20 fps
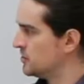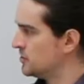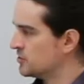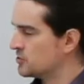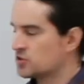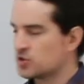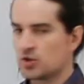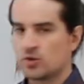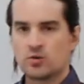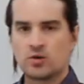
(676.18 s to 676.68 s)

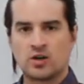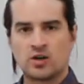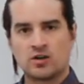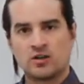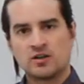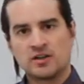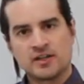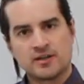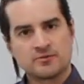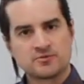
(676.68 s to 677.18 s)
So
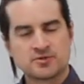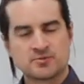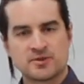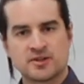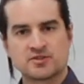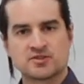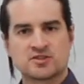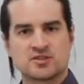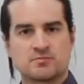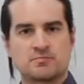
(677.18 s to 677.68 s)
all that was
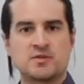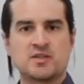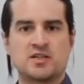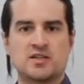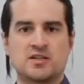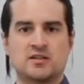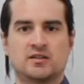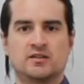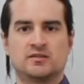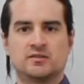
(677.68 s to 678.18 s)
about
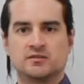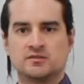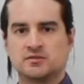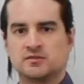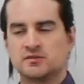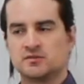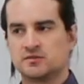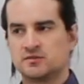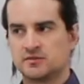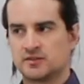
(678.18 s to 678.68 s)
speed,
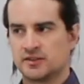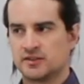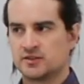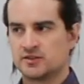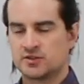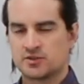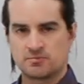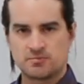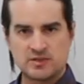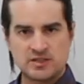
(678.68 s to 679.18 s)

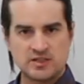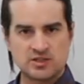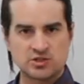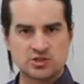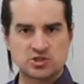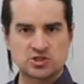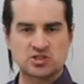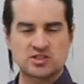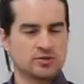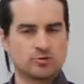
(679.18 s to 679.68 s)
right? Speed is
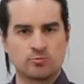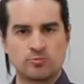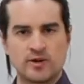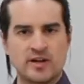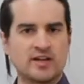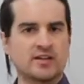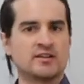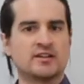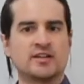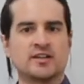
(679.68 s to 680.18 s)
just the
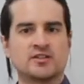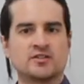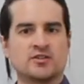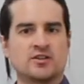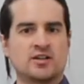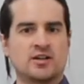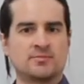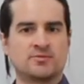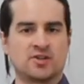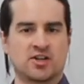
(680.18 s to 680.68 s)
rate that an
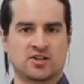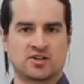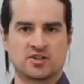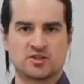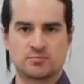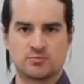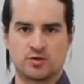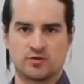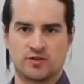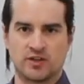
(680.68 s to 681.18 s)
object
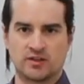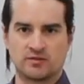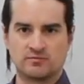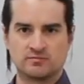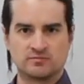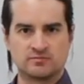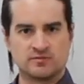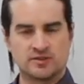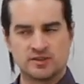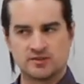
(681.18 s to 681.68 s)
is moving,
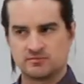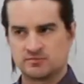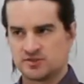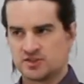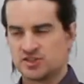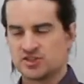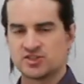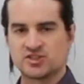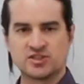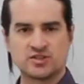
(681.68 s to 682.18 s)
right?
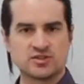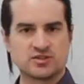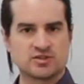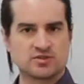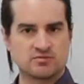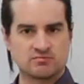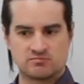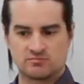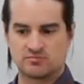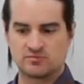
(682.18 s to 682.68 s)

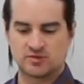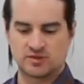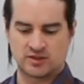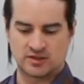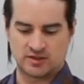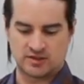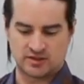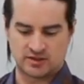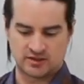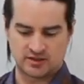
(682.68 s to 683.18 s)
Distance
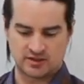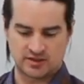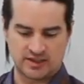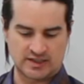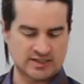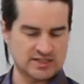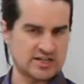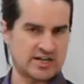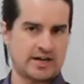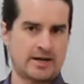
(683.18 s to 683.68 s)
uh,
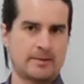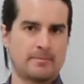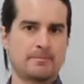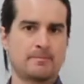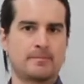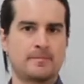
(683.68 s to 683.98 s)
and time.